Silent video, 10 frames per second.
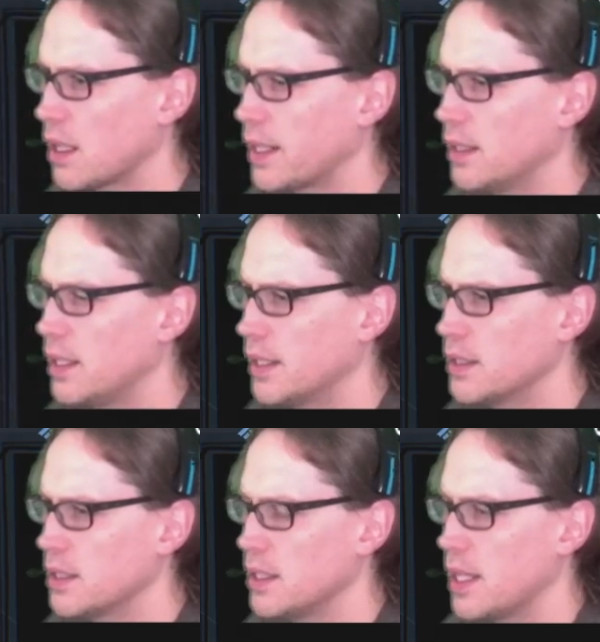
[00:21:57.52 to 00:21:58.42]
I can log
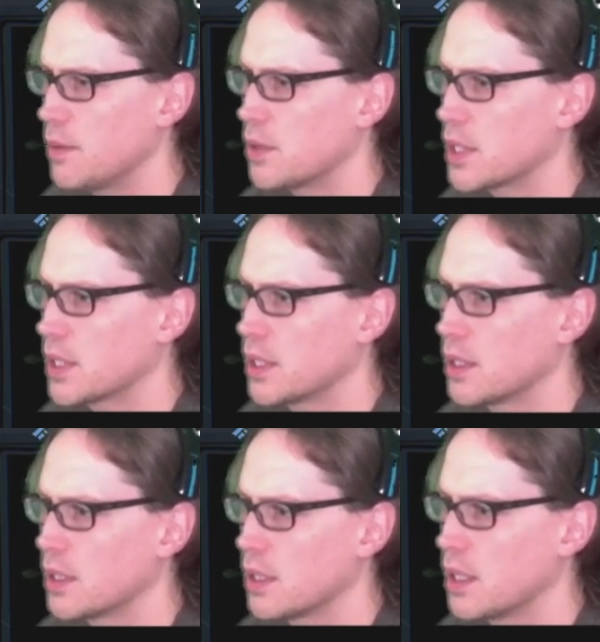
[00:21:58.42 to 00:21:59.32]
into the network,
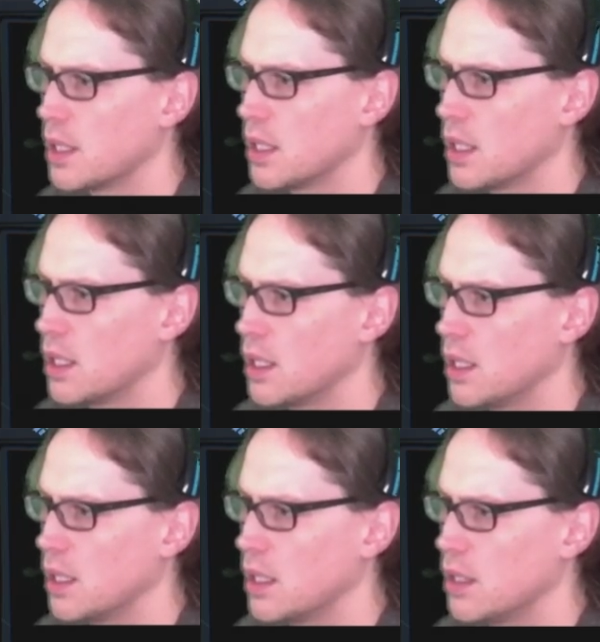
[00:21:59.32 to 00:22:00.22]

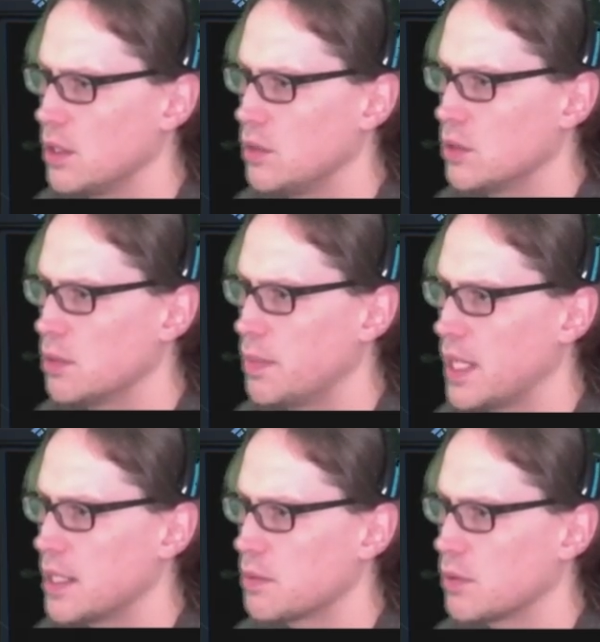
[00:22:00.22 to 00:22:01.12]
use the
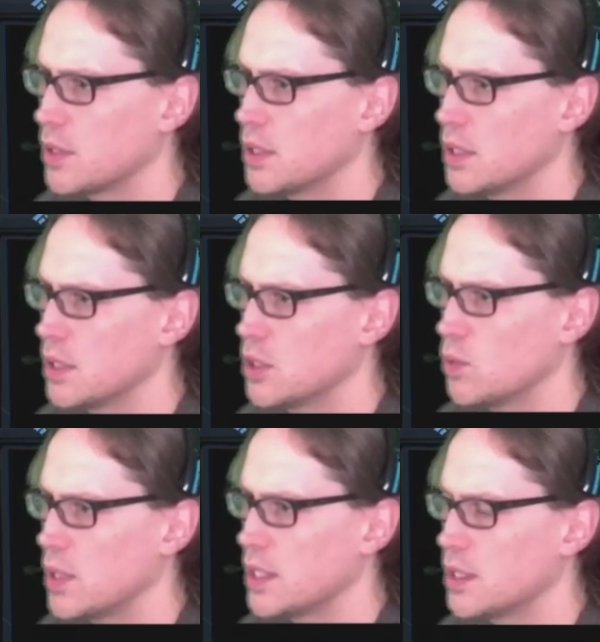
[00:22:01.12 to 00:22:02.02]
password,
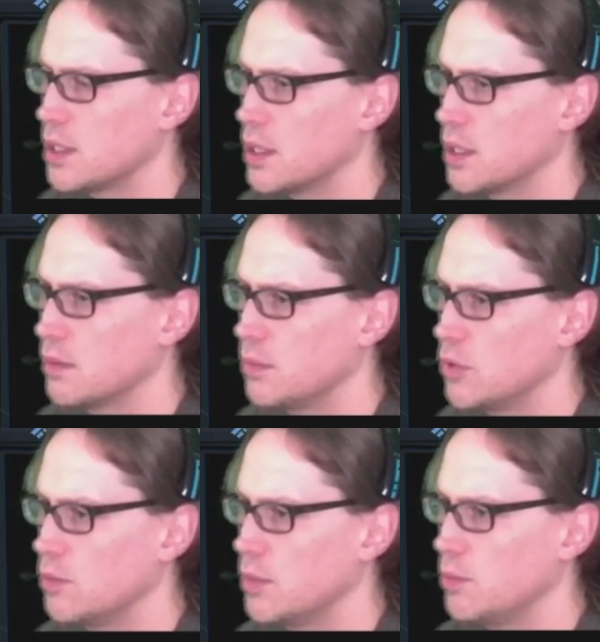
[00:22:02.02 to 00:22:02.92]
swan song,
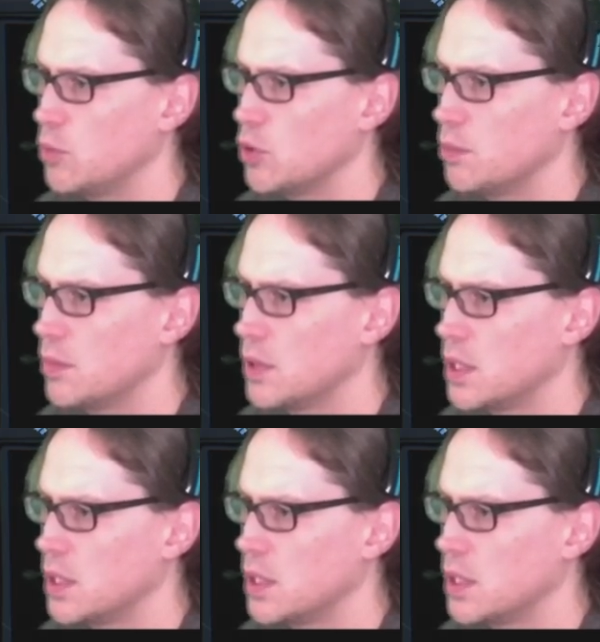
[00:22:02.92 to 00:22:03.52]
boom, boom, boom.